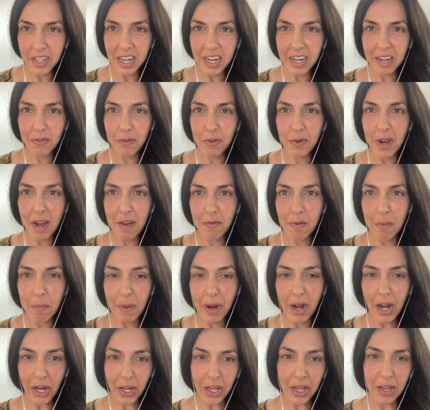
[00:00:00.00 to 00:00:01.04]
And if you have a
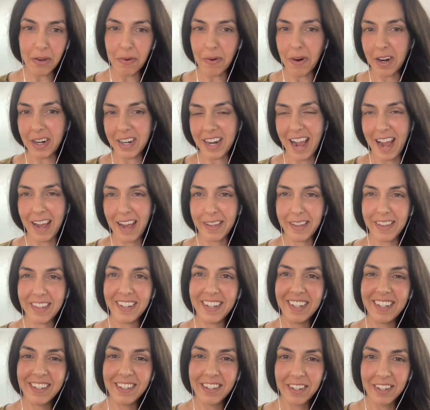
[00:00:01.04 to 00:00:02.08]
body, you are an
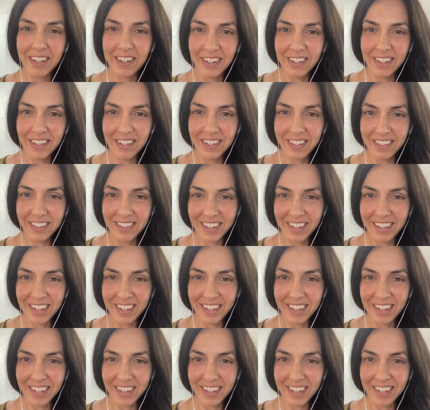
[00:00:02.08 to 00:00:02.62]
athlete. Mm -hmm.